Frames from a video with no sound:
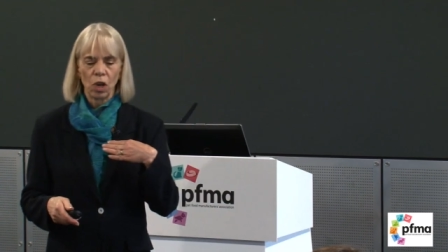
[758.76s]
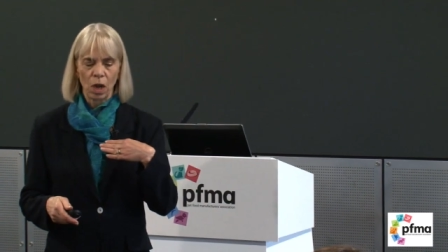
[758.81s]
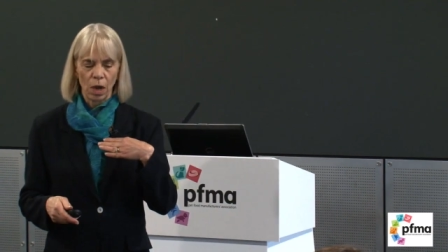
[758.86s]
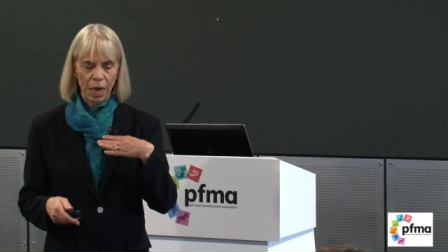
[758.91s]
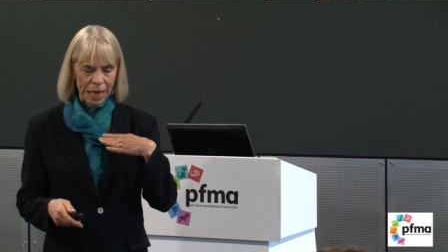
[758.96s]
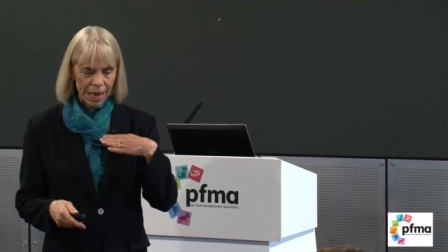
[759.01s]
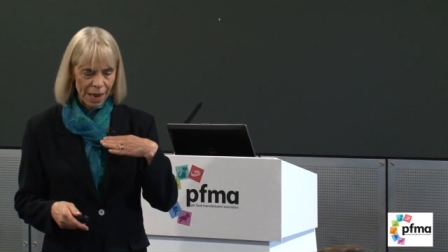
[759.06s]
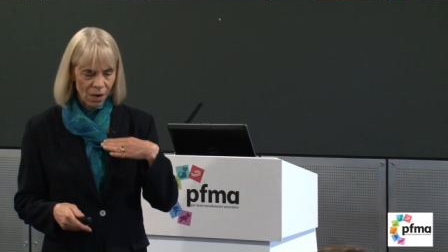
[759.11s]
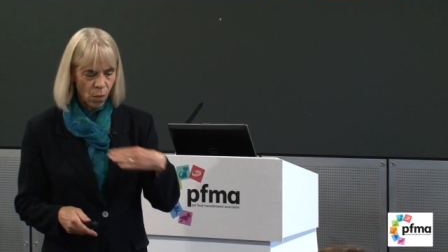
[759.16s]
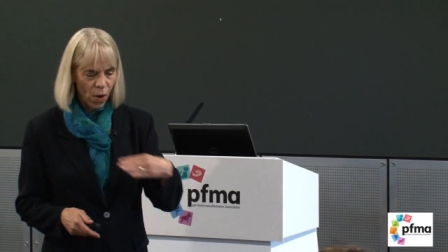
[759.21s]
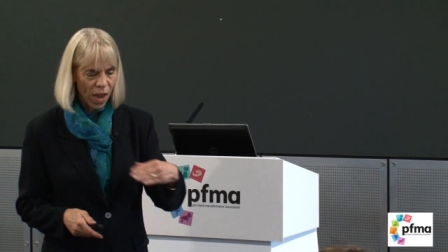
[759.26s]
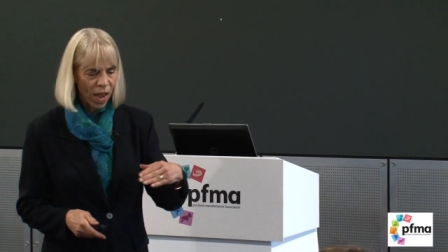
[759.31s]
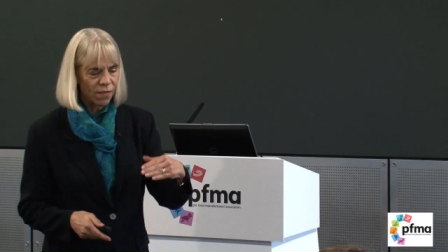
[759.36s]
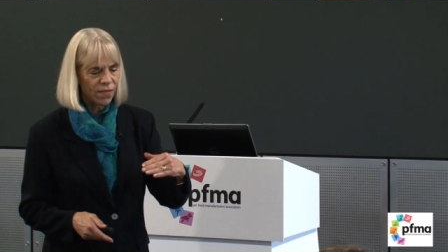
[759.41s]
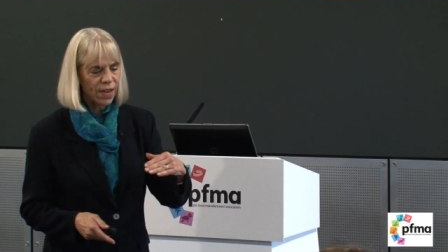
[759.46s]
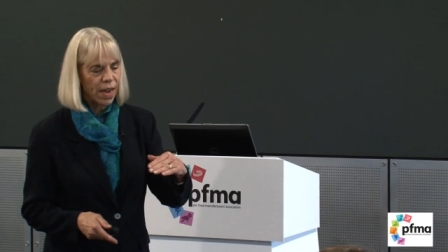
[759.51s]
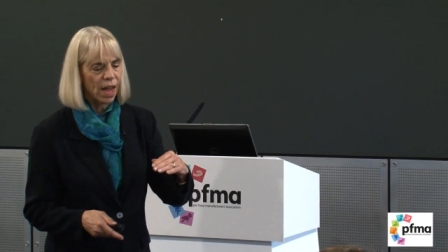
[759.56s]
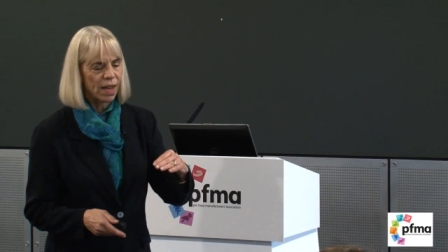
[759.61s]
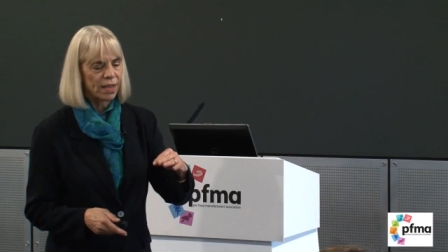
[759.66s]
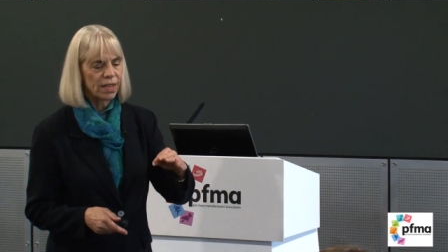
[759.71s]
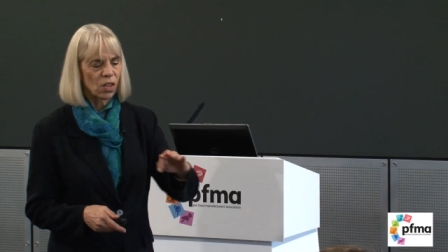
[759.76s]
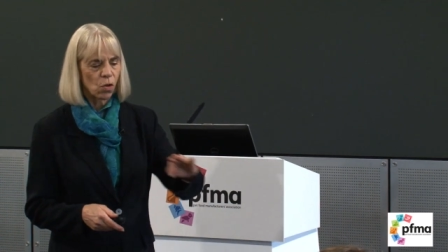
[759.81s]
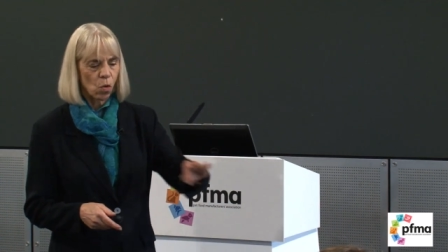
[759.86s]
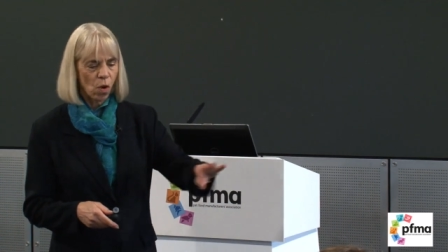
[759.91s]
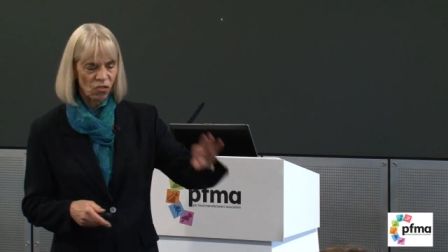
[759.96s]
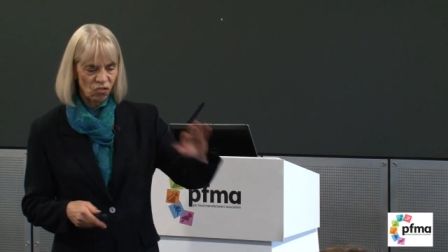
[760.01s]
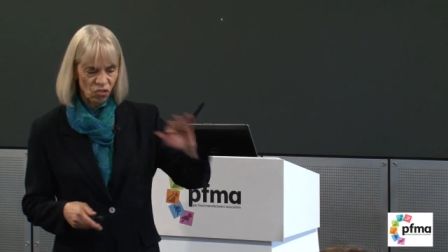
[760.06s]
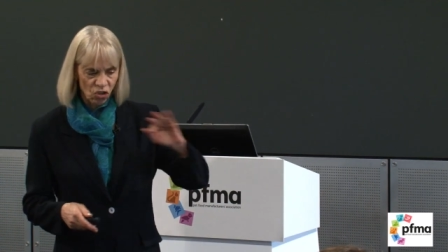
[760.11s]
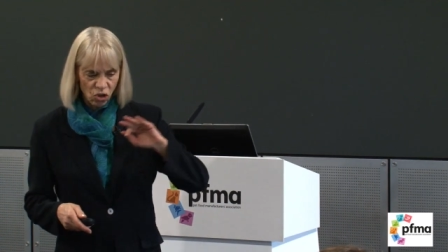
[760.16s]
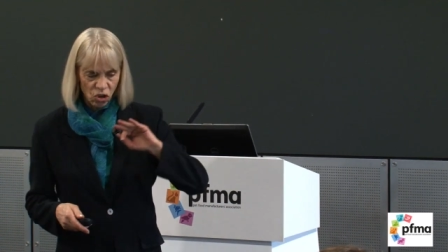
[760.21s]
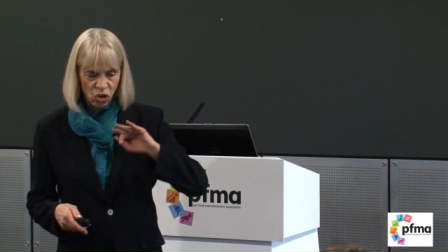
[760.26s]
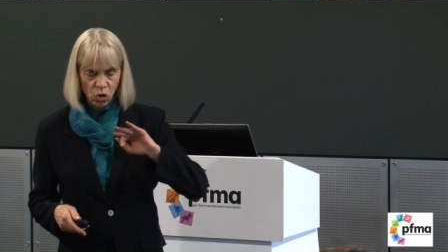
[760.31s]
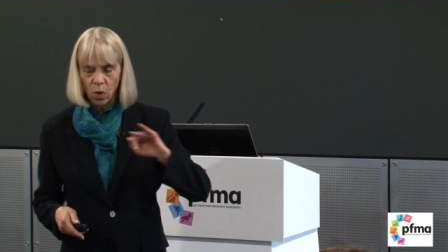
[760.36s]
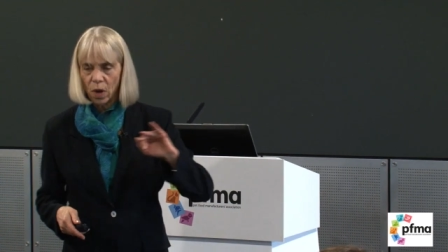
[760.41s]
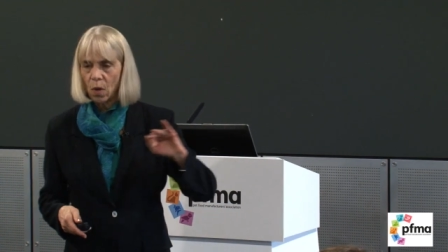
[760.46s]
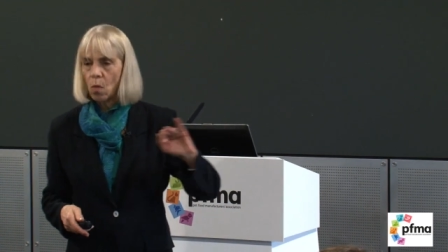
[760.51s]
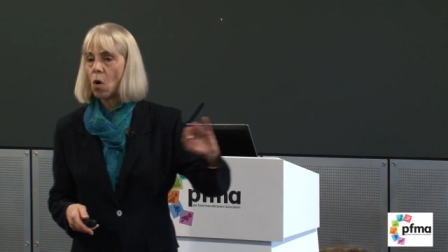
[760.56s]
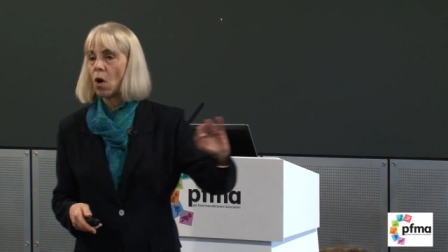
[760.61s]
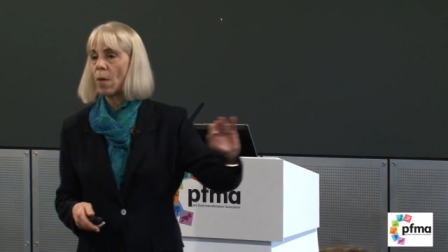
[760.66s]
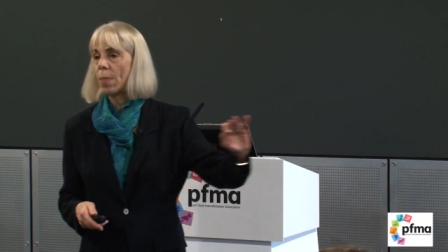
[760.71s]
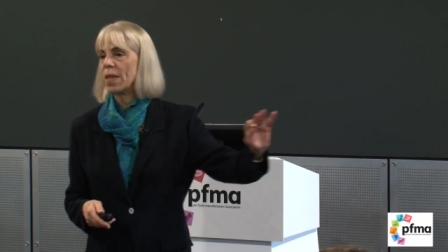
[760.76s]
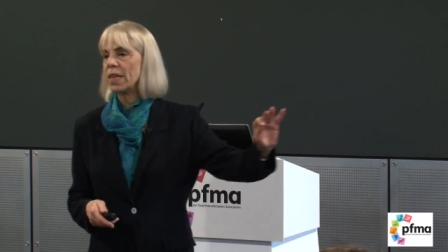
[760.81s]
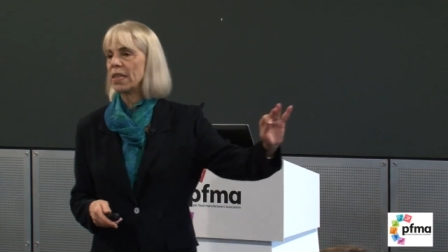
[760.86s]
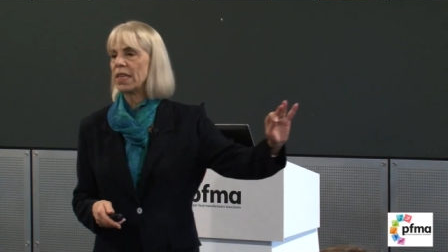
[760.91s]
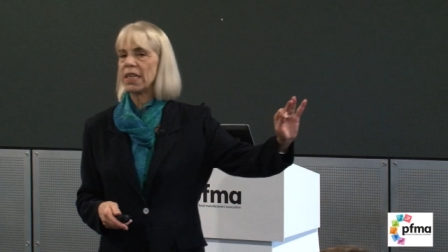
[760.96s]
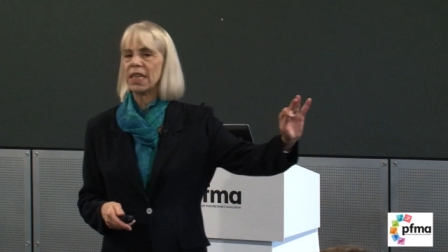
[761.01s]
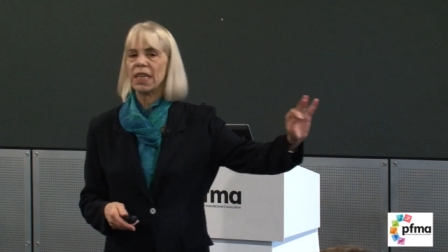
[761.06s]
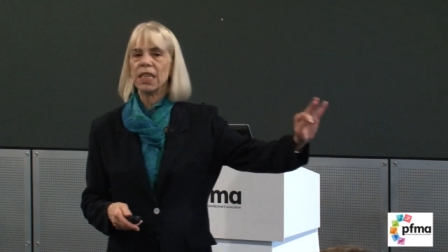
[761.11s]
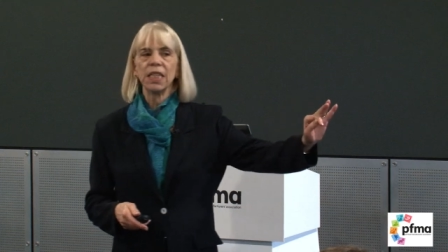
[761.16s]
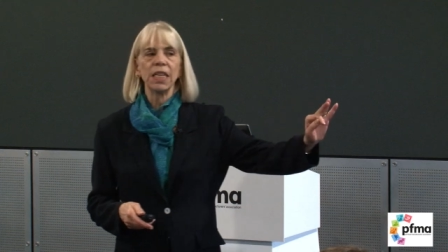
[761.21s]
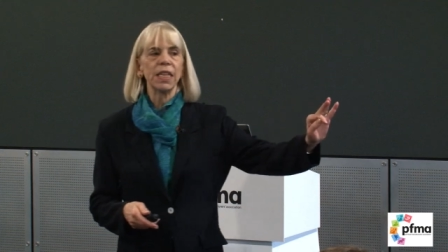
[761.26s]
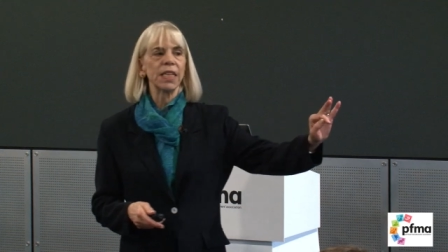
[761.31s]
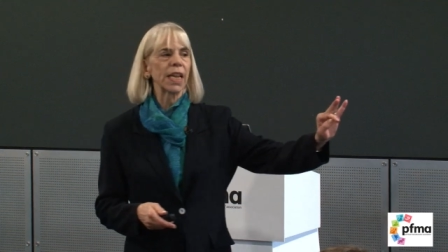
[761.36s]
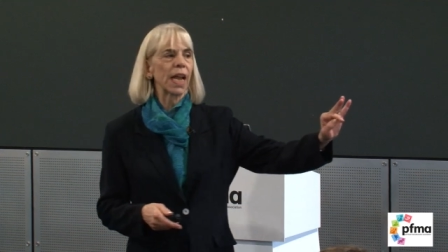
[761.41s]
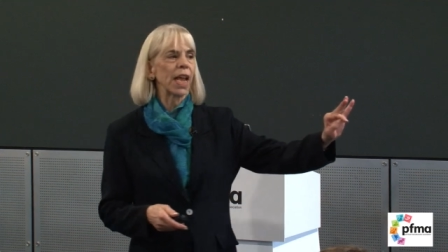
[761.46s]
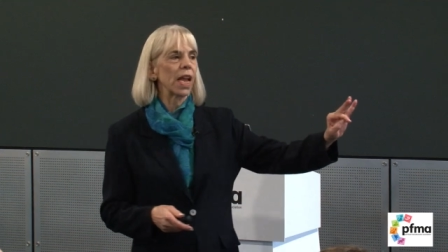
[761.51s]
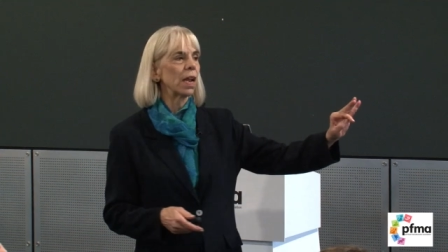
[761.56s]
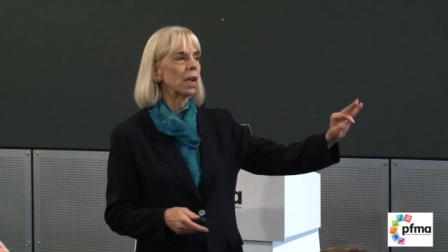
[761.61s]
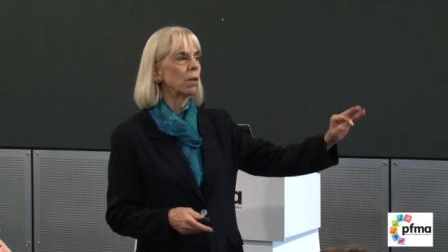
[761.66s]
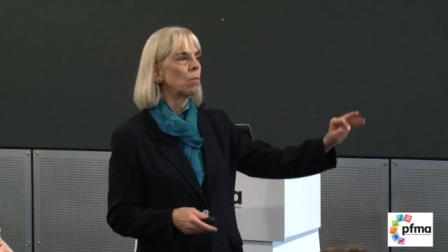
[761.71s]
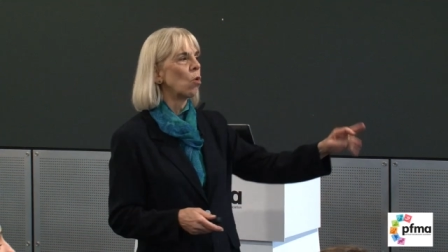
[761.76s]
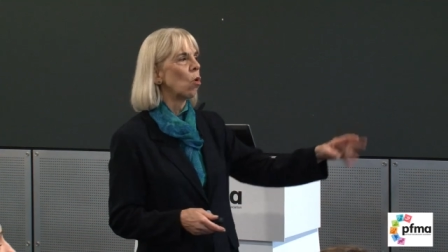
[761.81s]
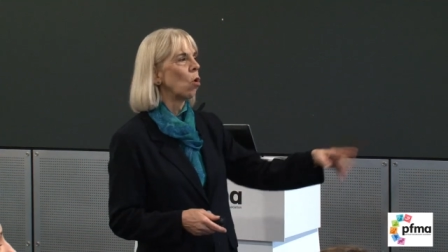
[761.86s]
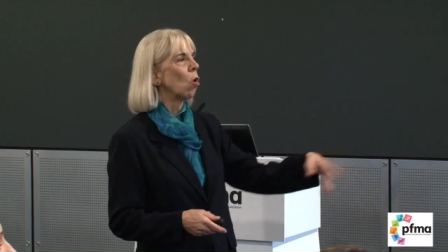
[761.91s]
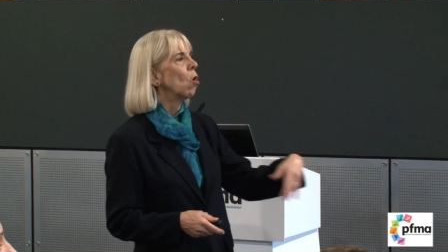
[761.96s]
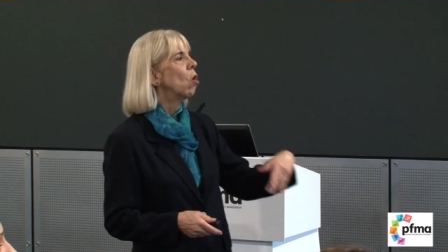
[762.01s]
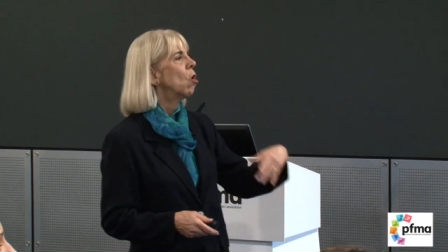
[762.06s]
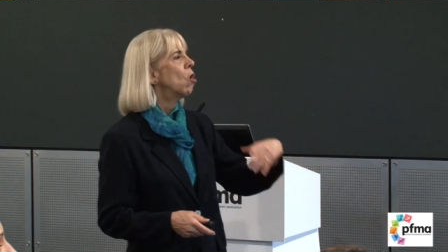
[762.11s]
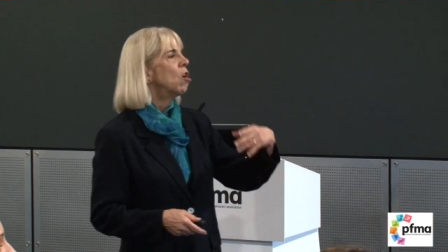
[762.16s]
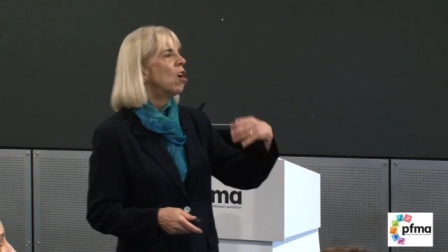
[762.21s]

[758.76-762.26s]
we have to ask the question, do we want this in this animal?